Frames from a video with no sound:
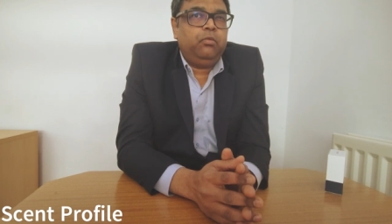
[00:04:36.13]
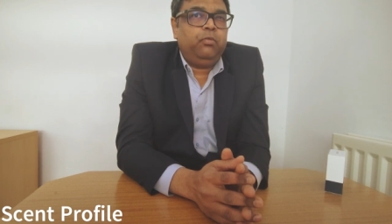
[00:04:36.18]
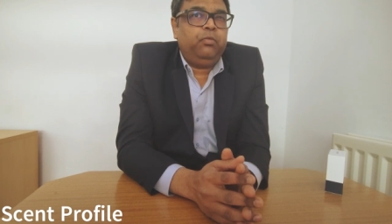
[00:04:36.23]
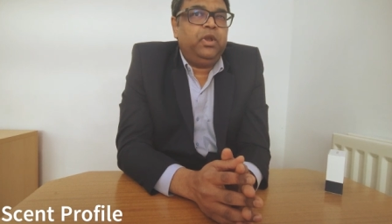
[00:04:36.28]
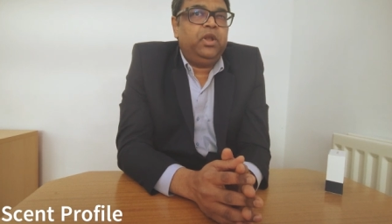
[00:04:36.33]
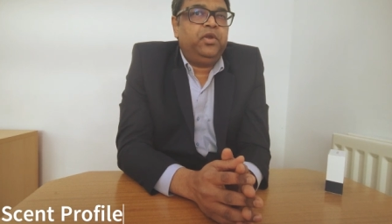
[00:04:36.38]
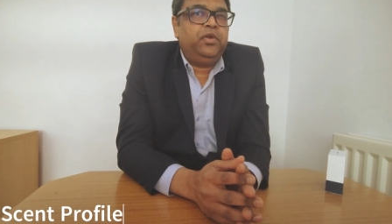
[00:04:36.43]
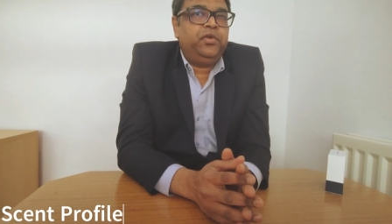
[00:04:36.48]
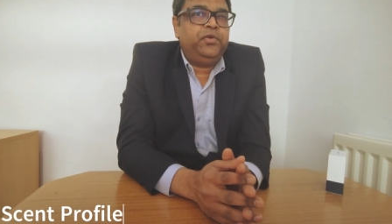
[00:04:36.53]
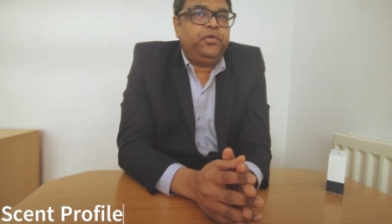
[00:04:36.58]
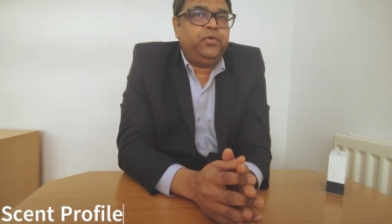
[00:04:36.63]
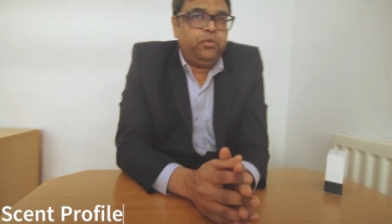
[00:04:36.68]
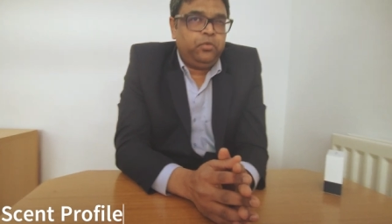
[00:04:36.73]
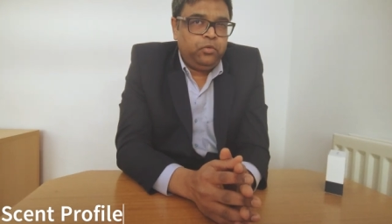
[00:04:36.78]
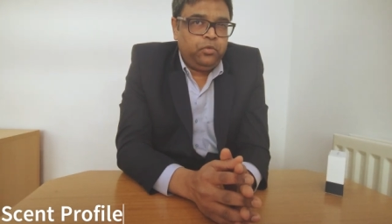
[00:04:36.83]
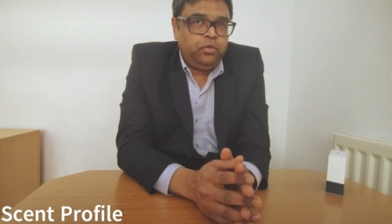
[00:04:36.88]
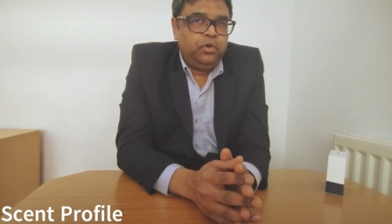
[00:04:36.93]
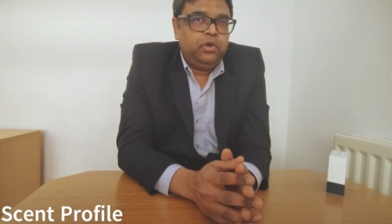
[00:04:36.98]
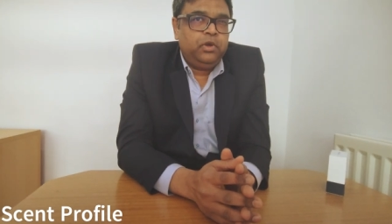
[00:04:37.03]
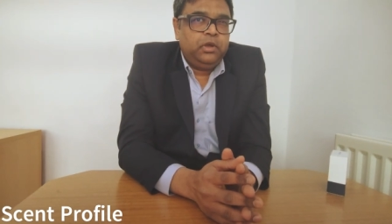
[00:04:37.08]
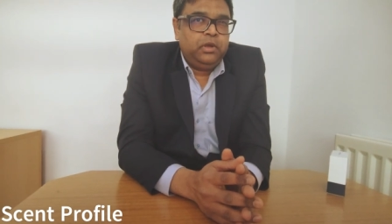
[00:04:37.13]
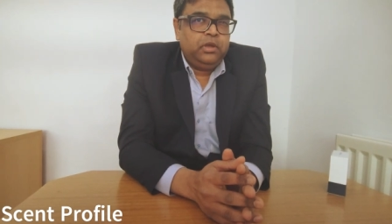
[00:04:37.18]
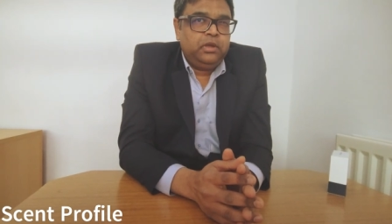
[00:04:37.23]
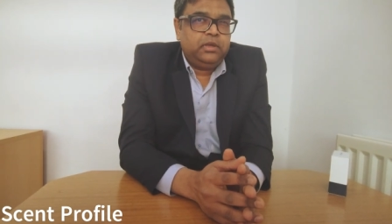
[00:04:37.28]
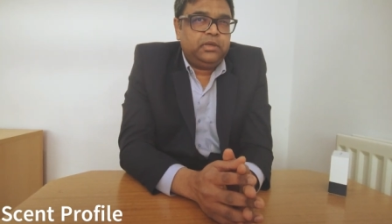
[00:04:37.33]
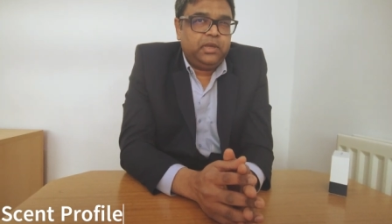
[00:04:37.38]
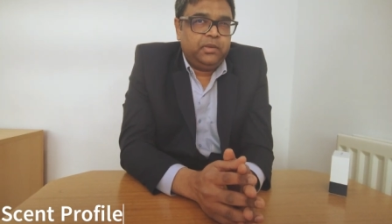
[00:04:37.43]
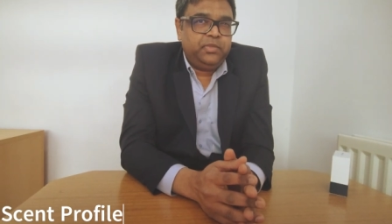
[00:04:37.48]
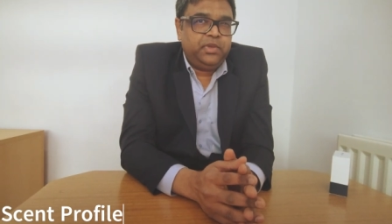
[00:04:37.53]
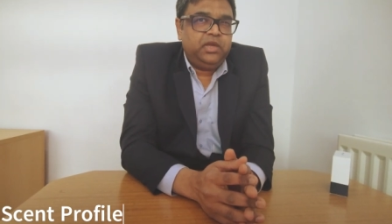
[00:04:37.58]
will do
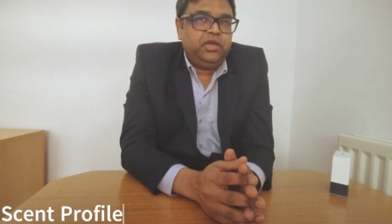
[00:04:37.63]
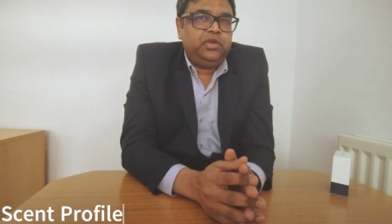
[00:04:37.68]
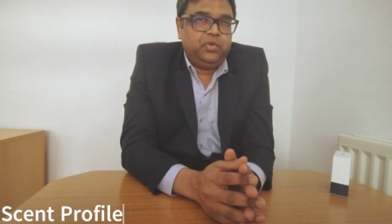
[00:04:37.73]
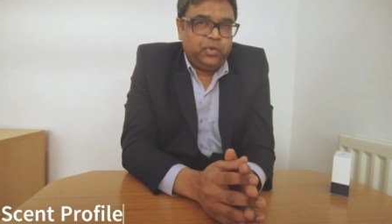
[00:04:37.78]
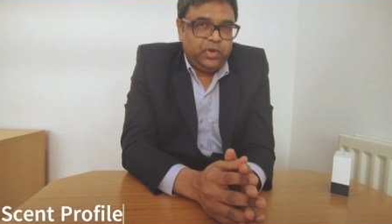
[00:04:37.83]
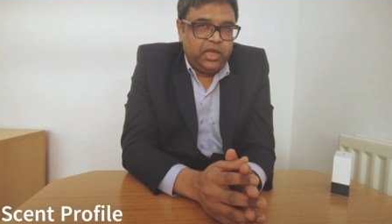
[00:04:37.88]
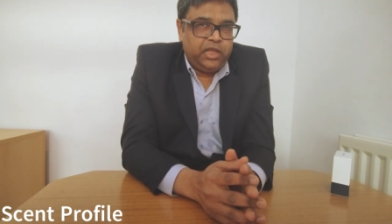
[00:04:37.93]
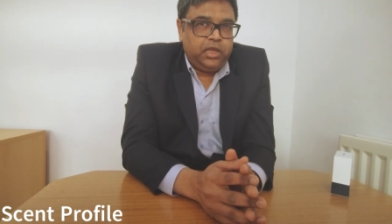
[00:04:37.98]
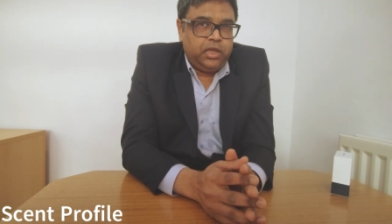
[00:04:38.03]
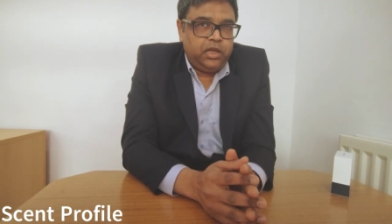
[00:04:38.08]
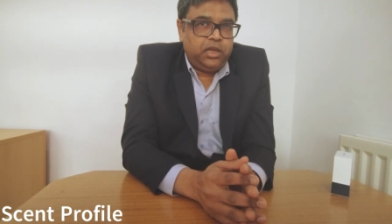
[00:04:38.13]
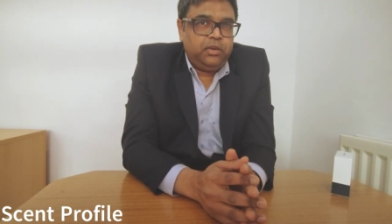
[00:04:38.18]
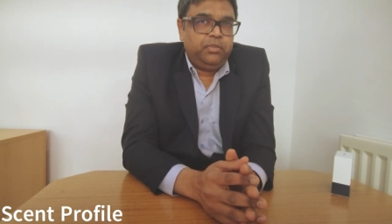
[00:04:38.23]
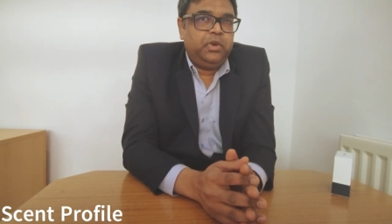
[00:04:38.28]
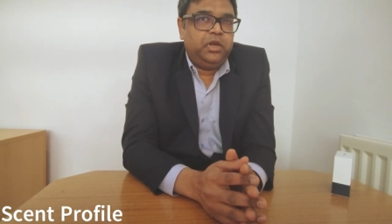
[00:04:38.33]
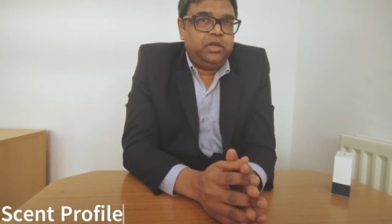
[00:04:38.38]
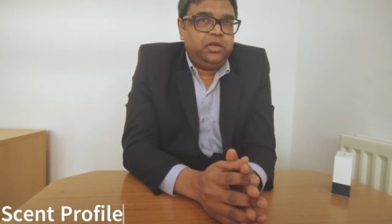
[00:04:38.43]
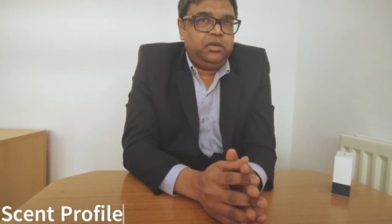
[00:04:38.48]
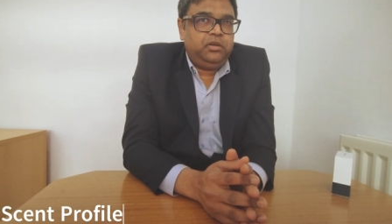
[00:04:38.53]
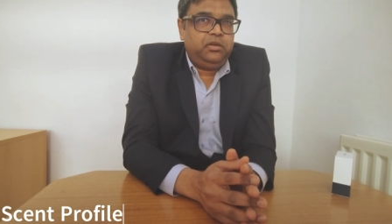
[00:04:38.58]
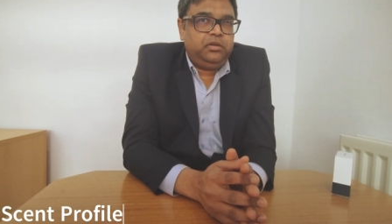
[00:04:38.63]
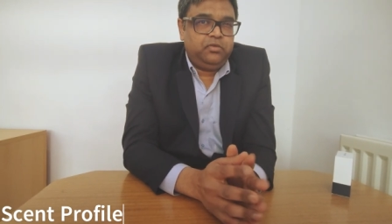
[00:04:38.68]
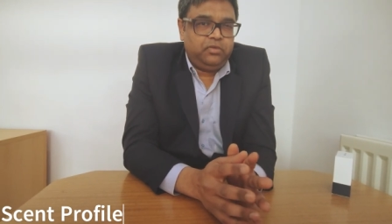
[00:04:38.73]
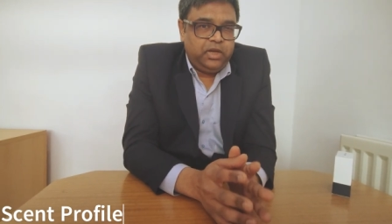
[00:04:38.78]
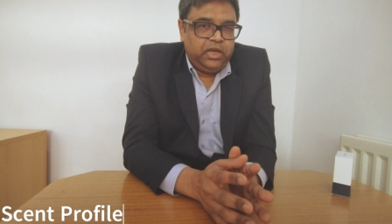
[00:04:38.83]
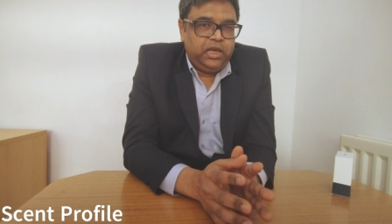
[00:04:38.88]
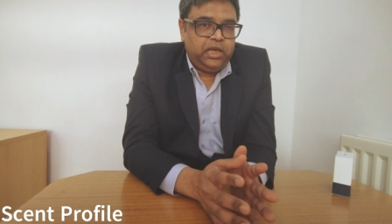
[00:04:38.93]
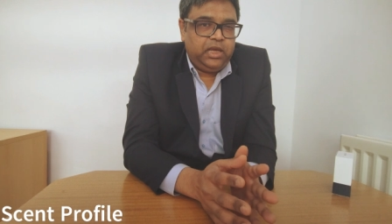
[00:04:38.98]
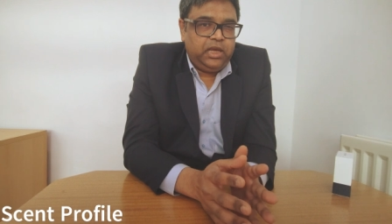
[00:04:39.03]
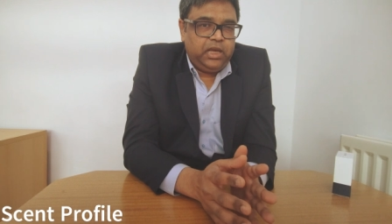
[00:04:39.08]
something together, but
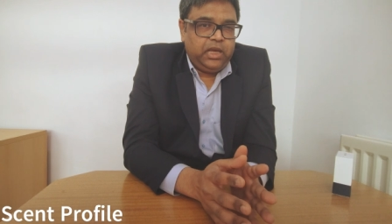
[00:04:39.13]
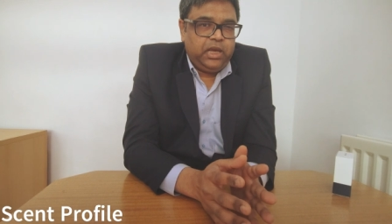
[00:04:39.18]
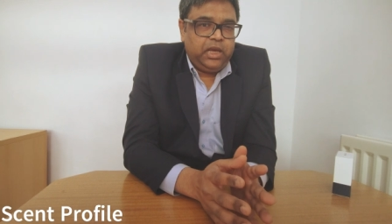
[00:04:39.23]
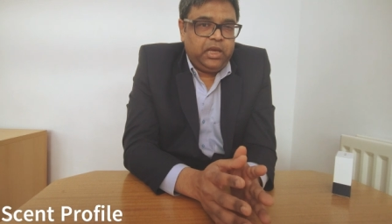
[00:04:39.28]
today